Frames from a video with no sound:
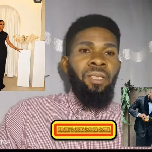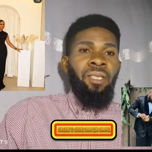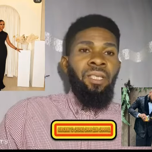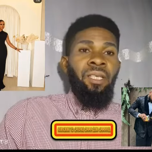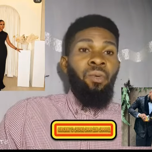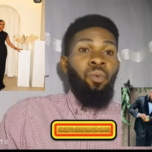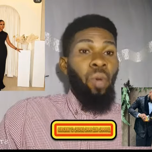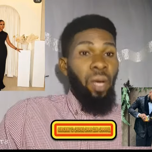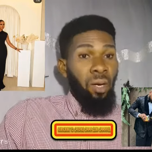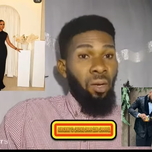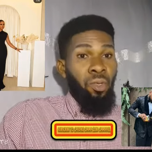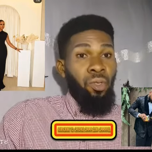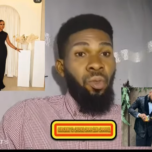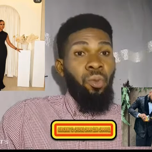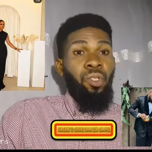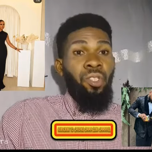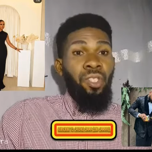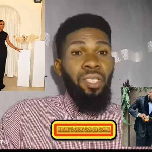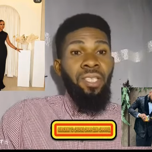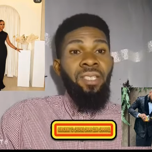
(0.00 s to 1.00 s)
We are going to
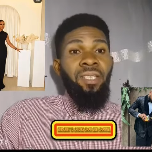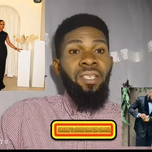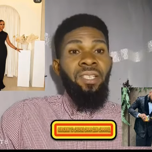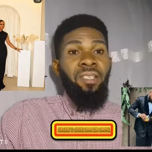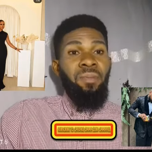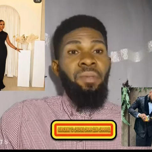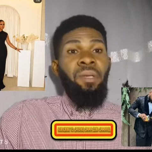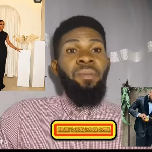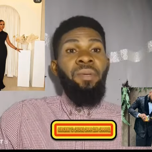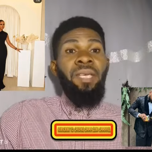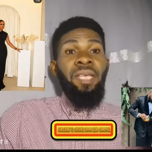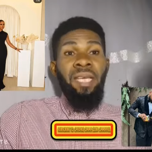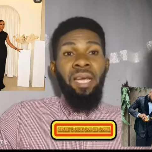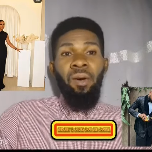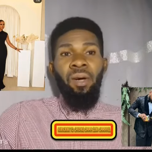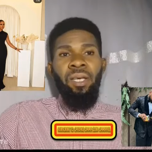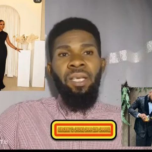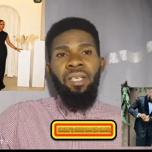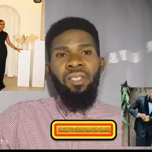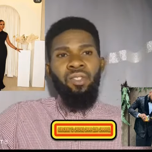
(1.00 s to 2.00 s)
treat this maybe in our
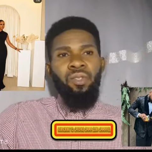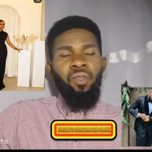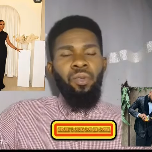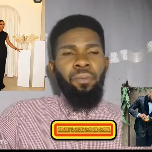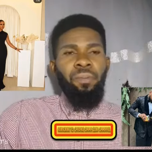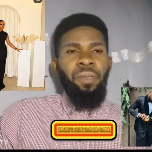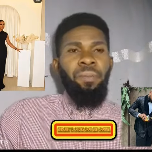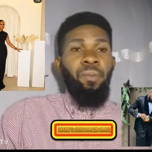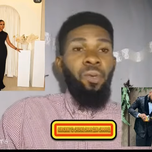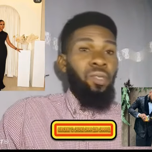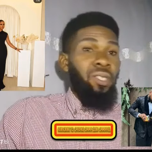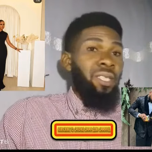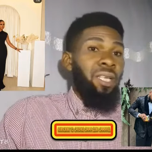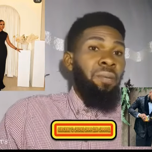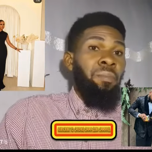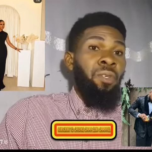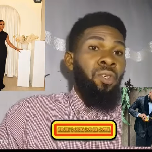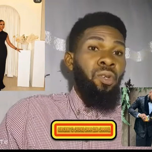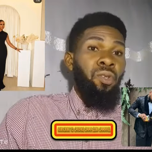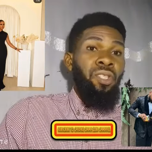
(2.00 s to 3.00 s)
next topic, but let
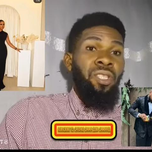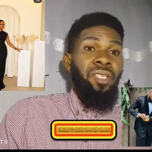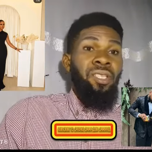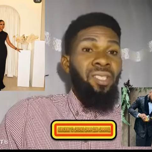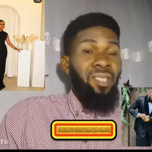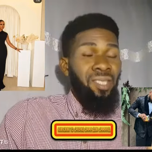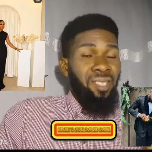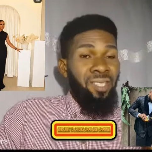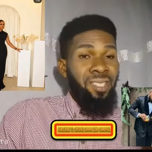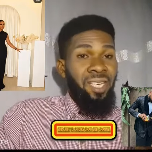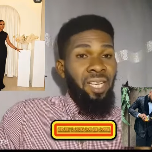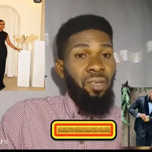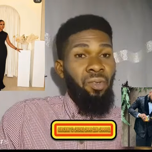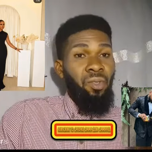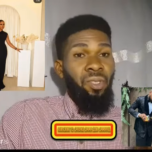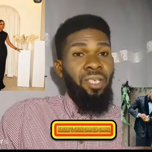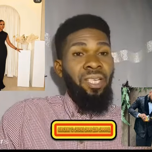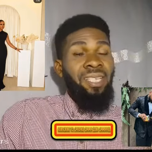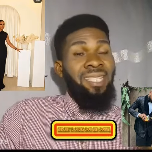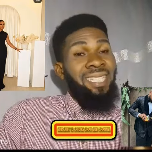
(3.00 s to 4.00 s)
me just you
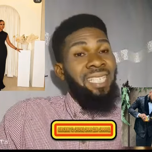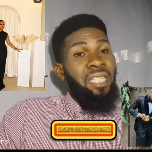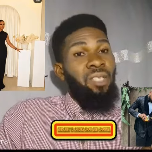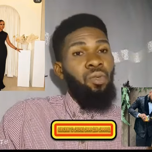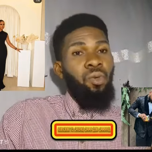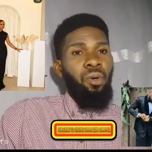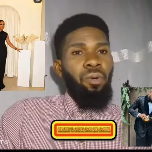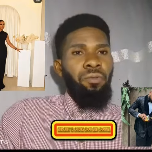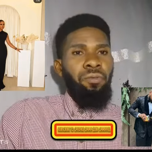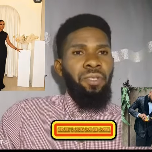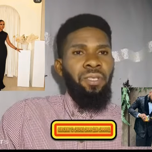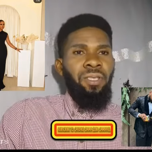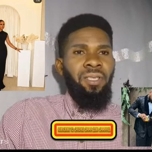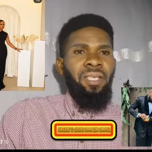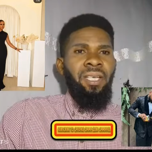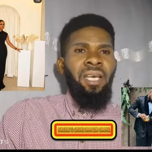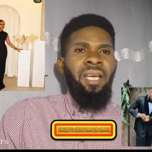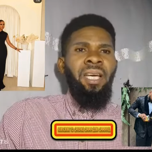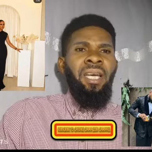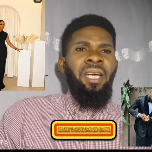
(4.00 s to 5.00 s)
a little of it.
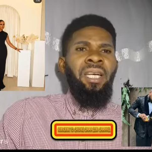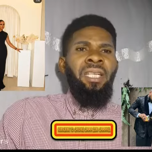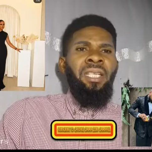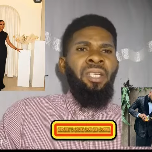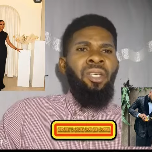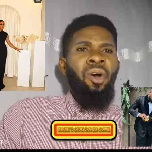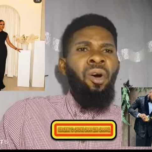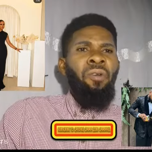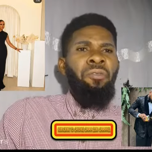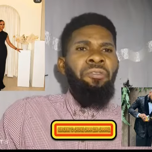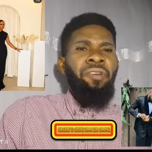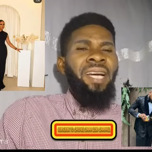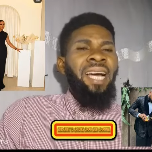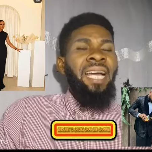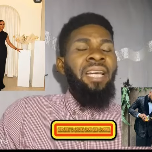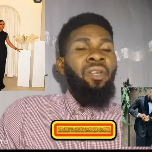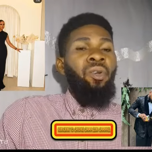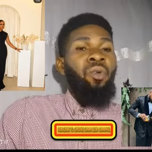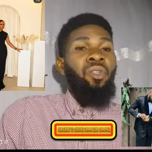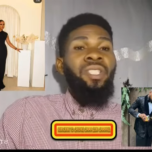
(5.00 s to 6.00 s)
Love
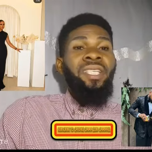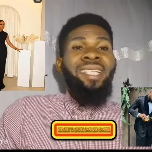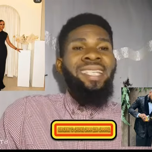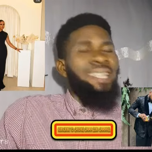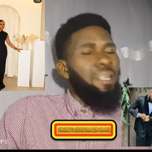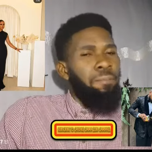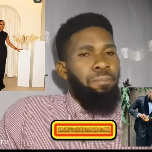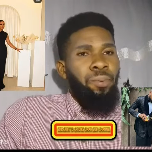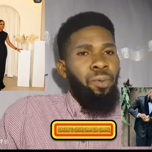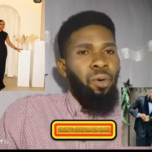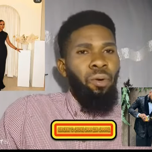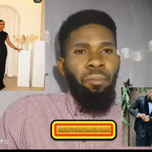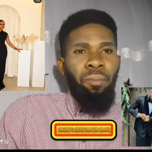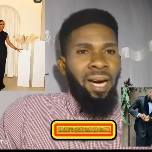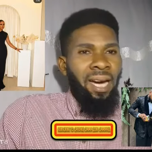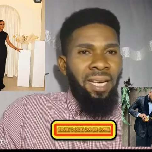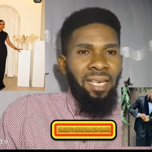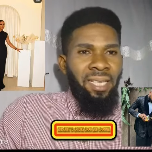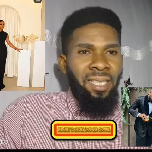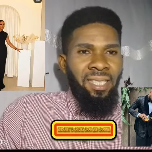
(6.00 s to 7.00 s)
cannot keep your
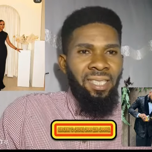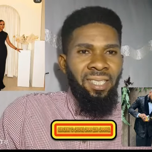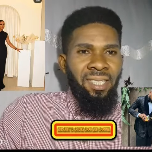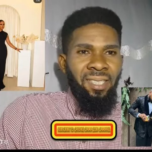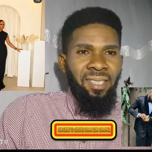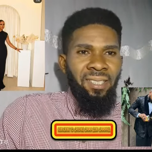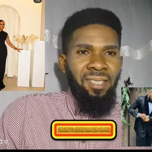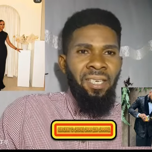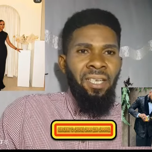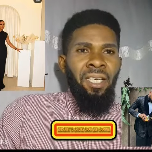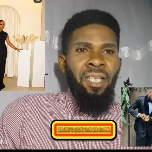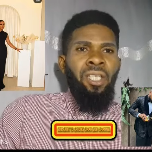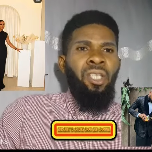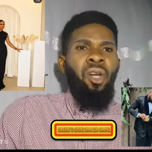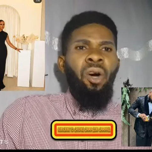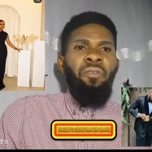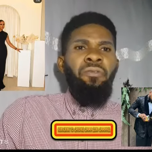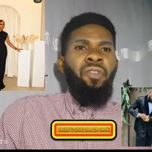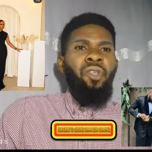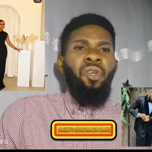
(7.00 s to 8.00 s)
marriage.
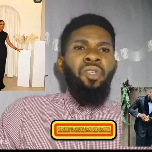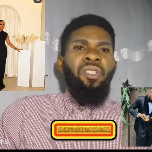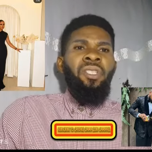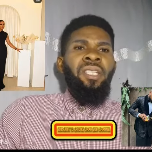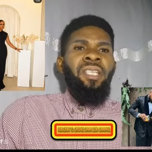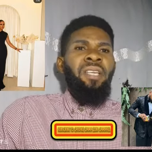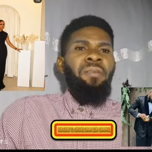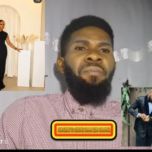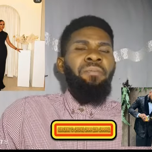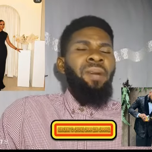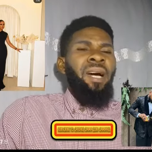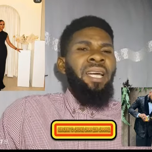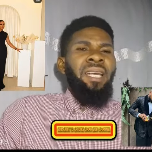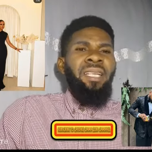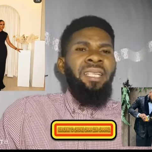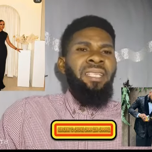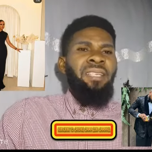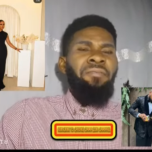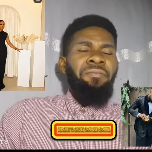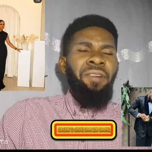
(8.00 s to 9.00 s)
Love doesn't keep
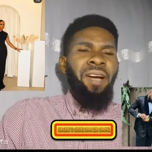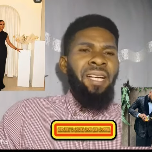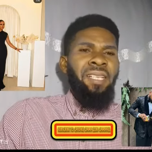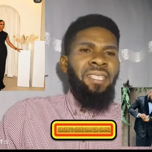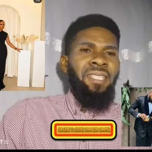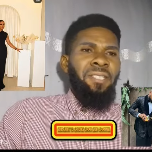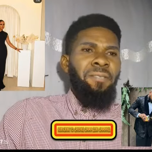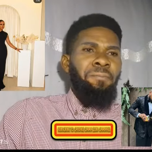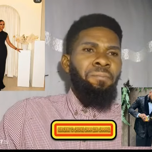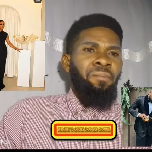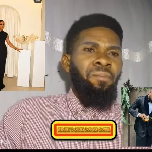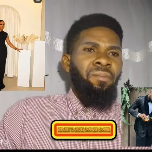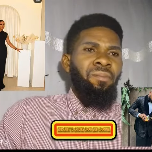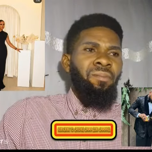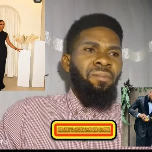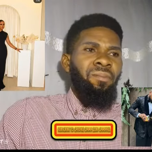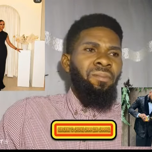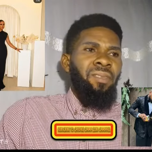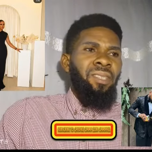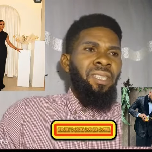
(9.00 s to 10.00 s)
marriage. In fact,
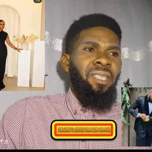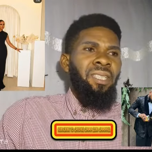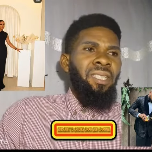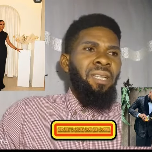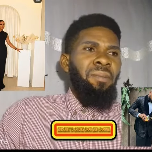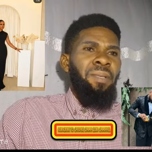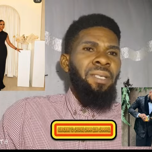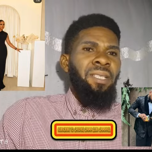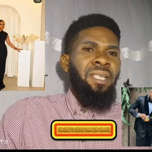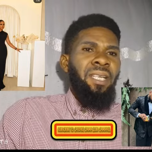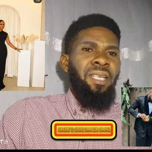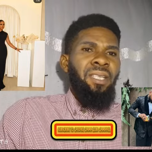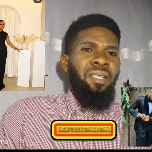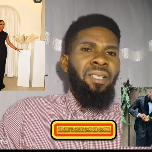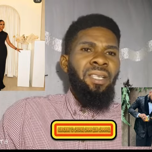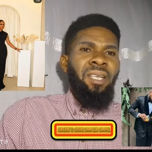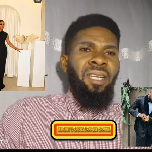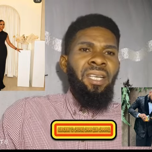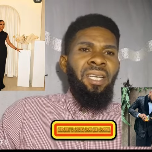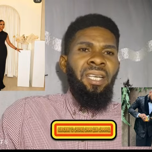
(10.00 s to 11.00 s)
let me tell you,
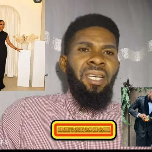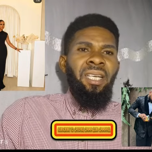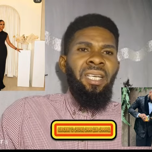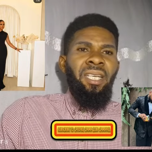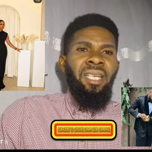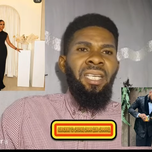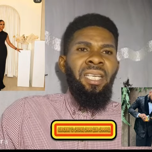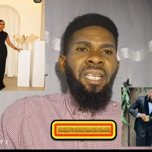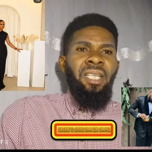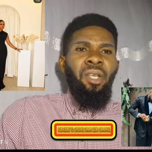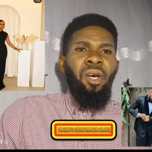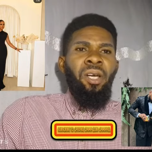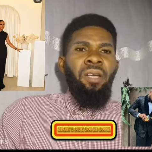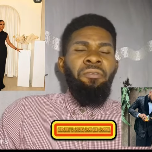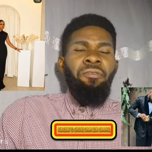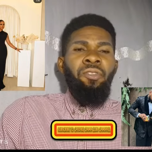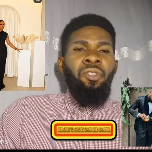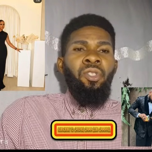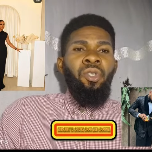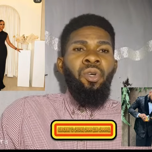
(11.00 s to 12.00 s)
you don't
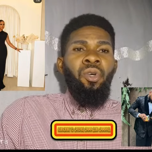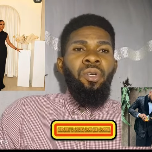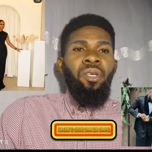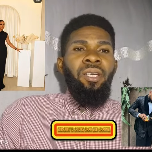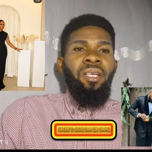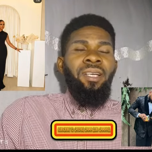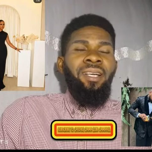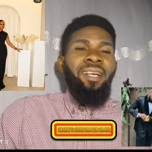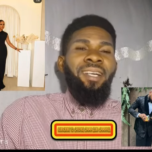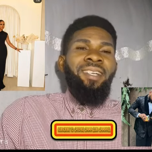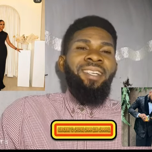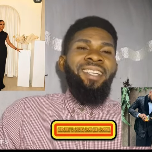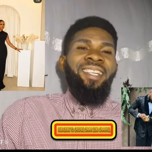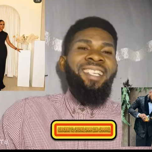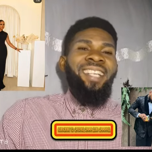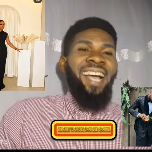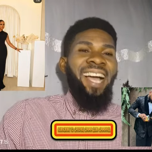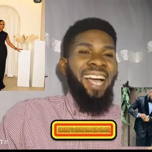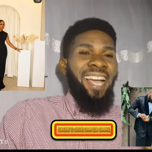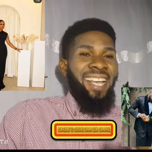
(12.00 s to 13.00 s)
even know. Eh,
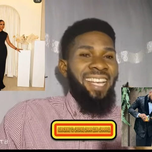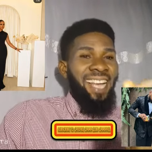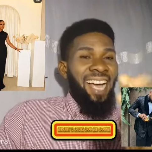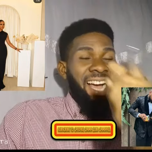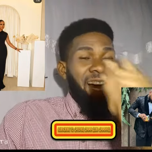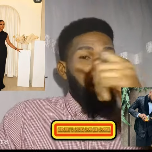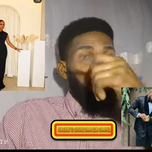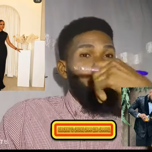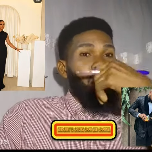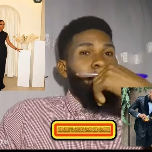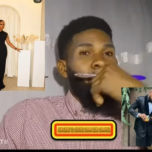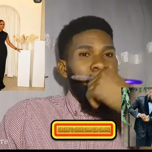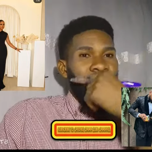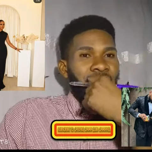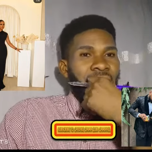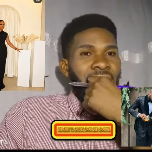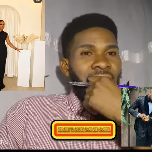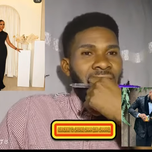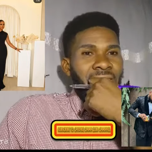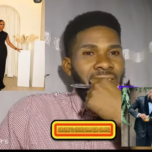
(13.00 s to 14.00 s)
I want to
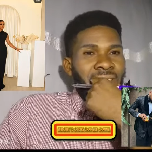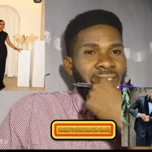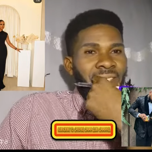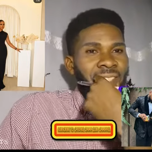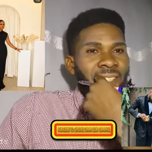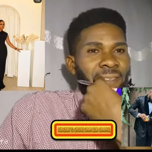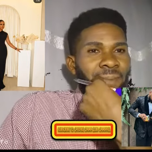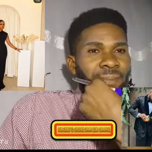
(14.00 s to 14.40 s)
say this.